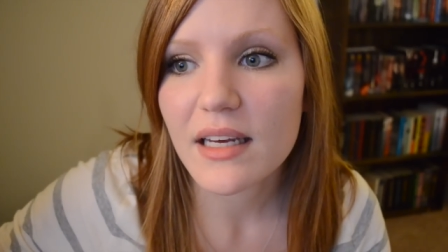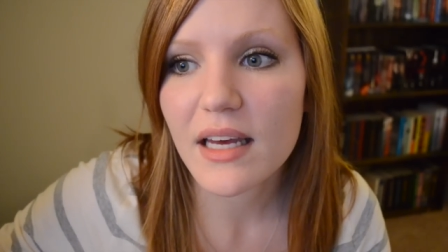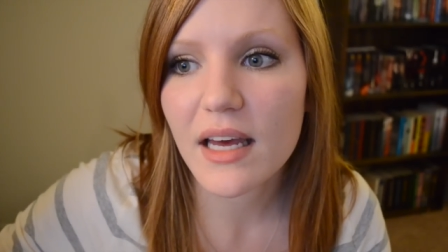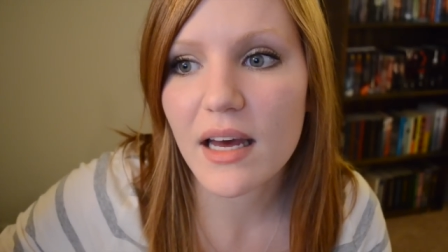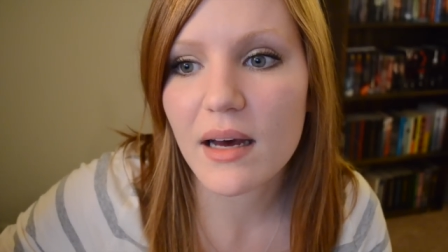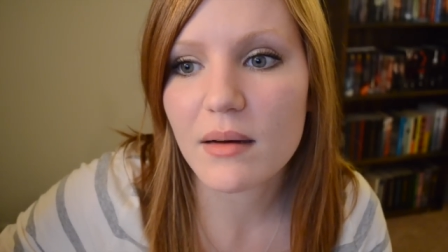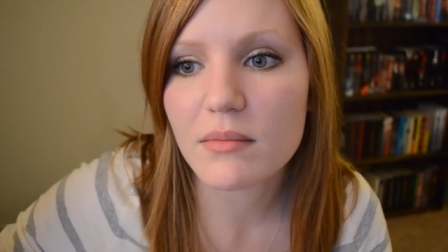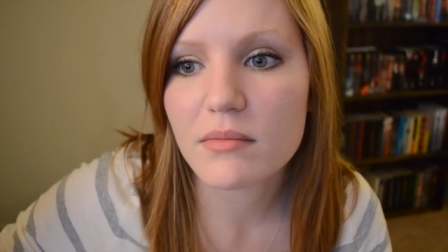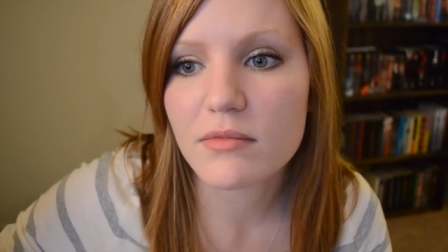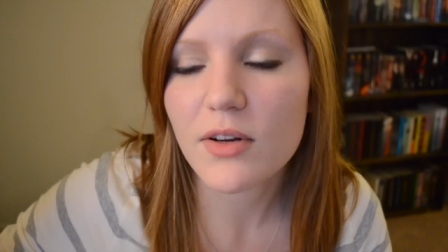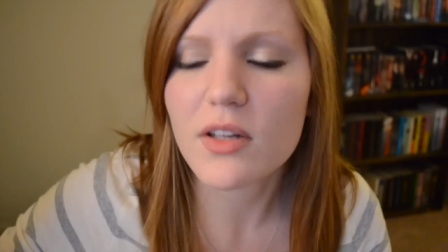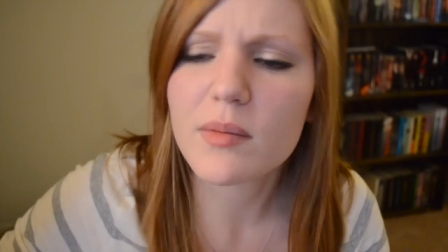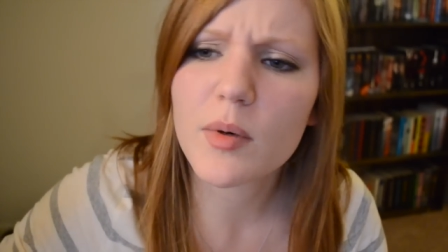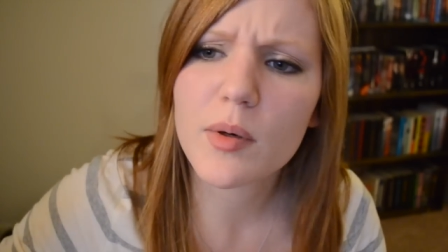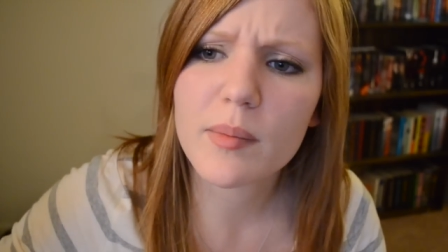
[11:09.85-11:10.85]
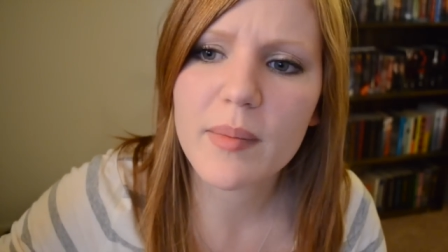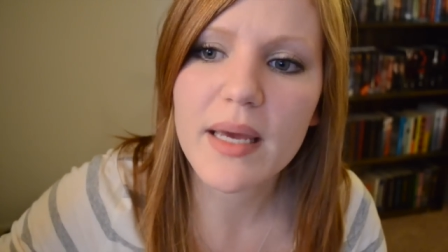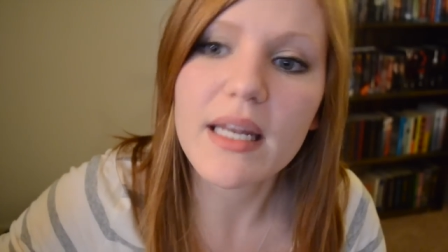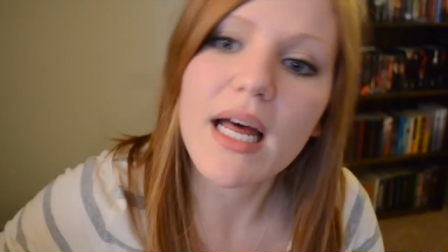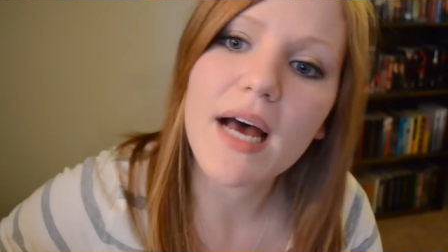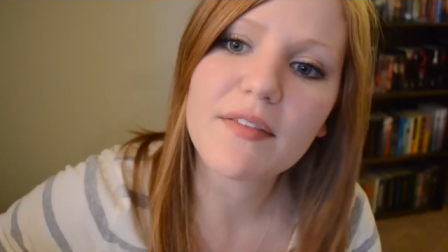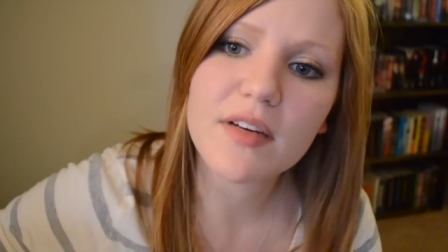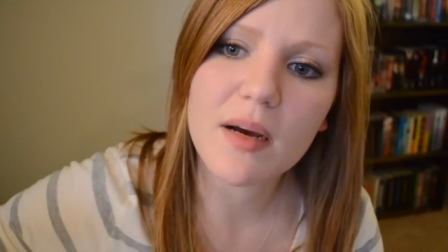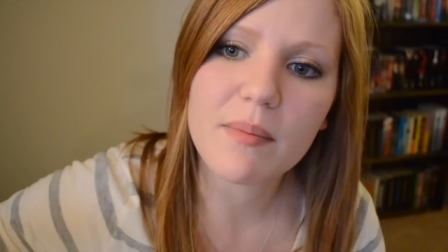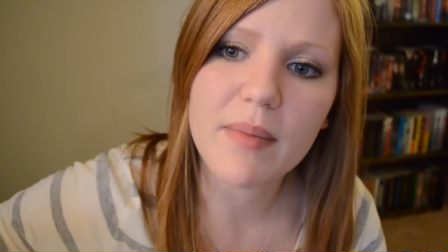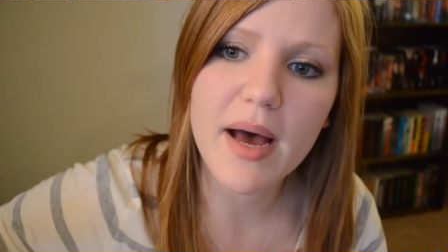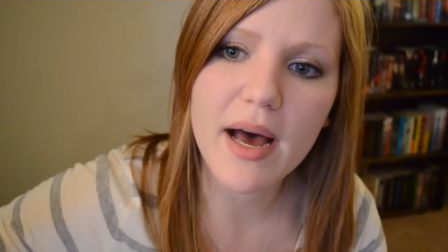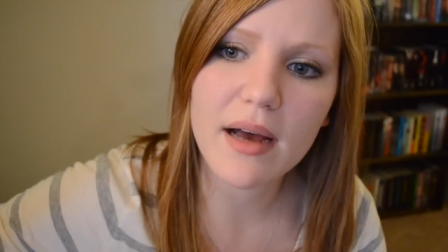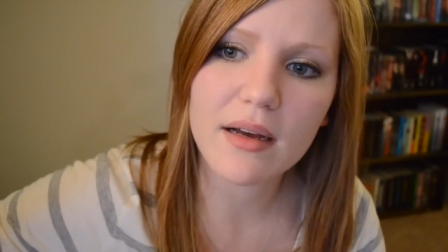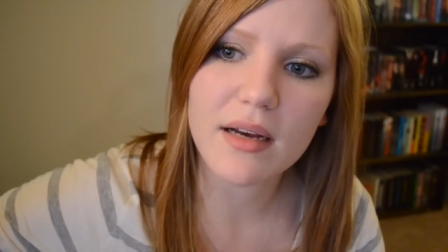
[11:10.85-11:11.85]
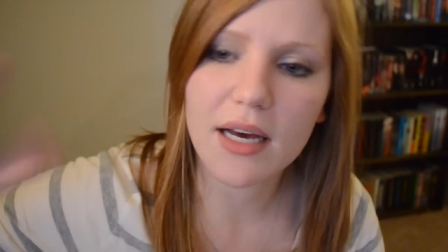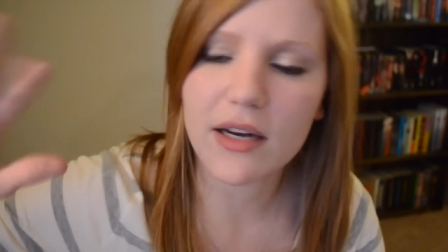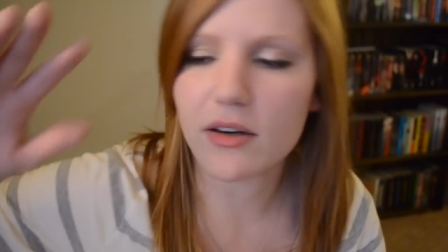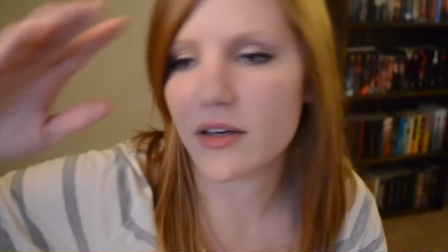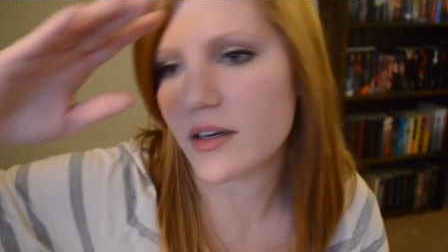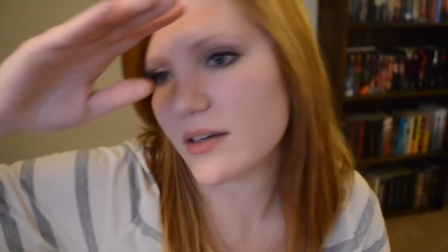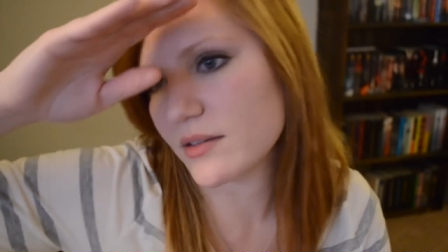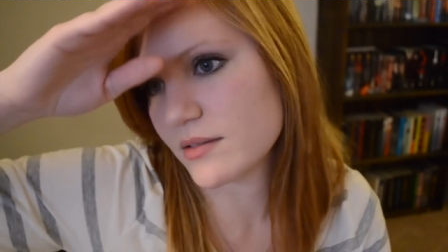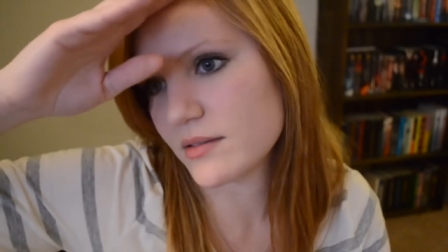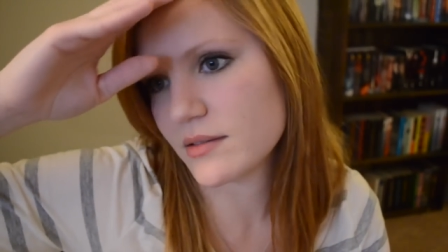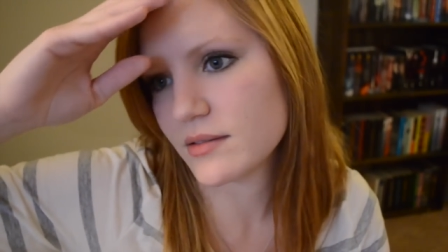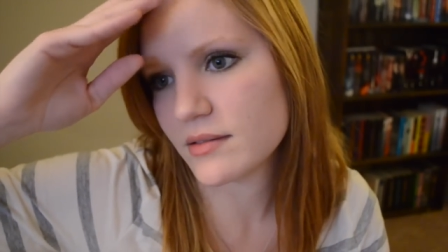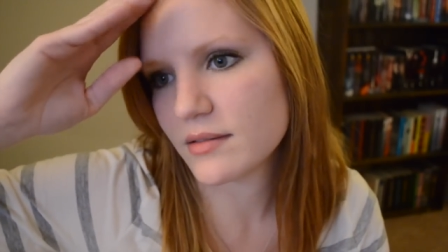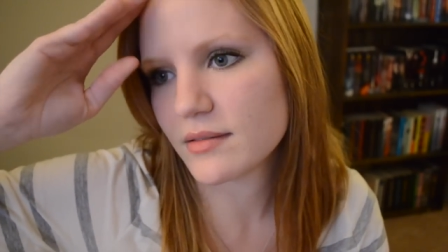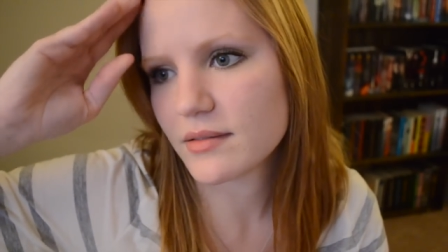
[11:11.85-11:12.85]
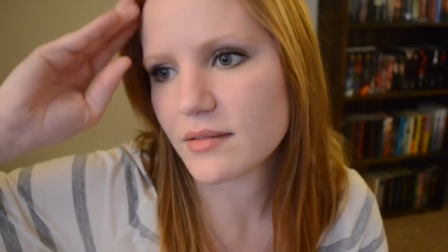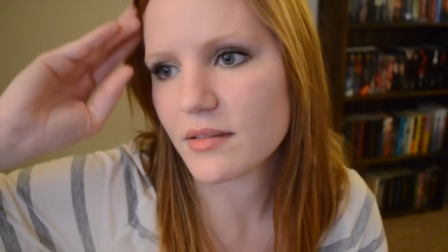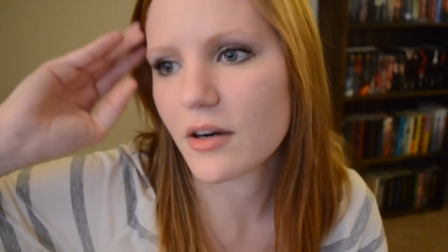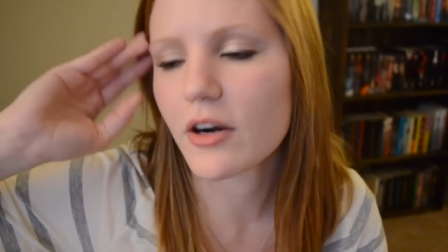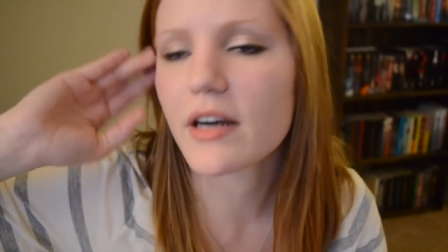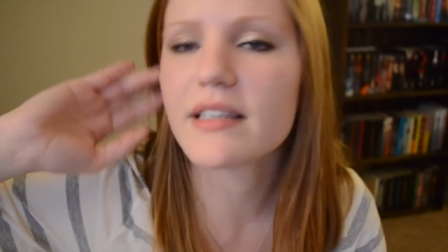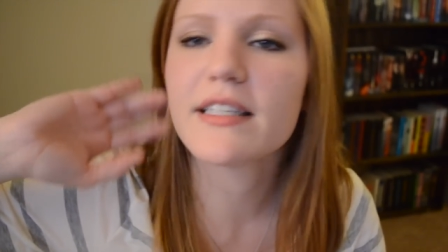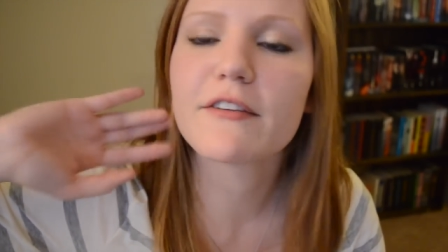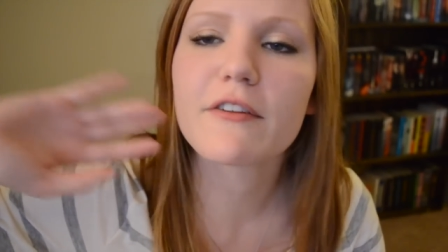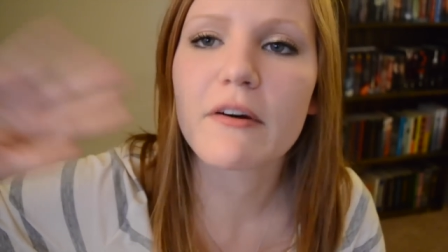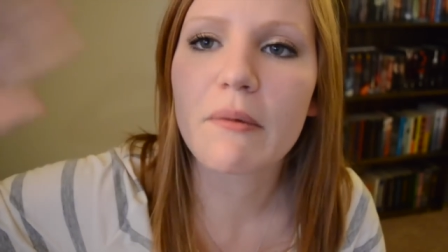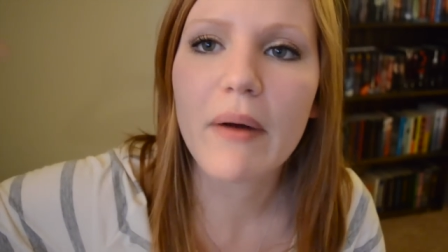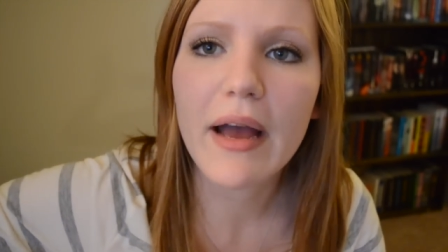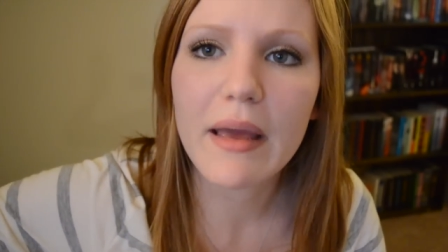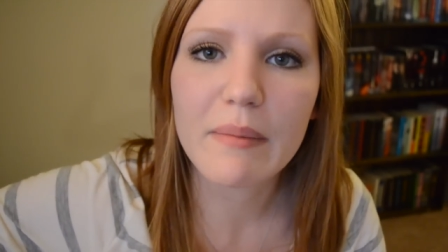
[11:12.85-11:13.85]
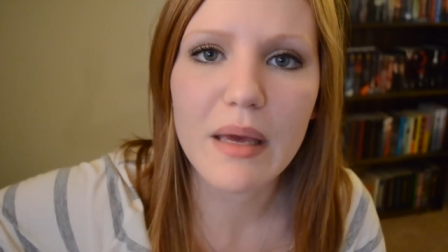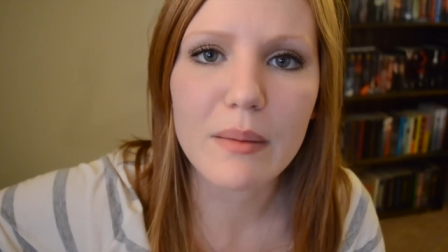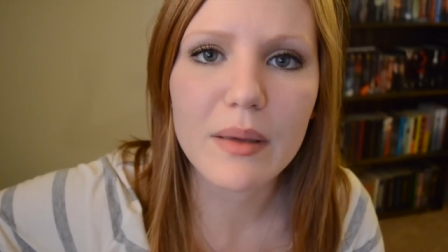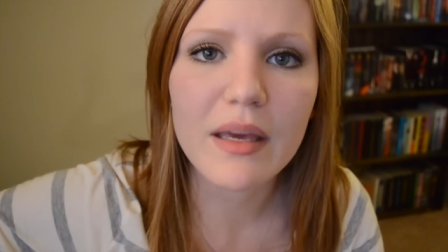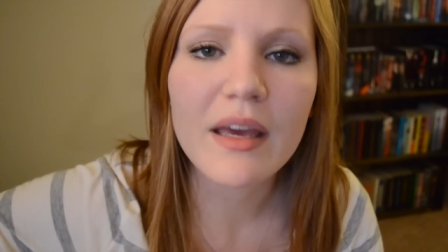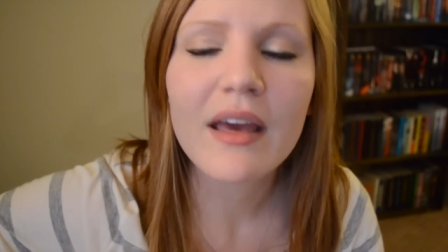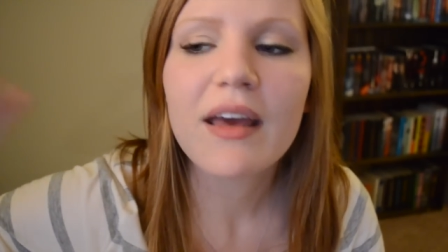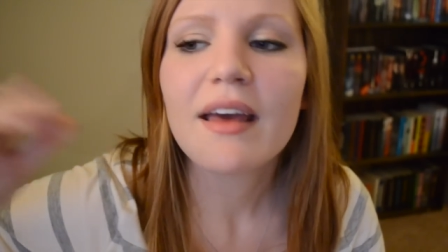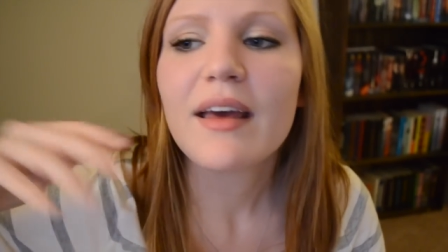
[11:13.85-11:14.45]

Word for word: Voldemort may not have come back, I don't know, or a different way maybe.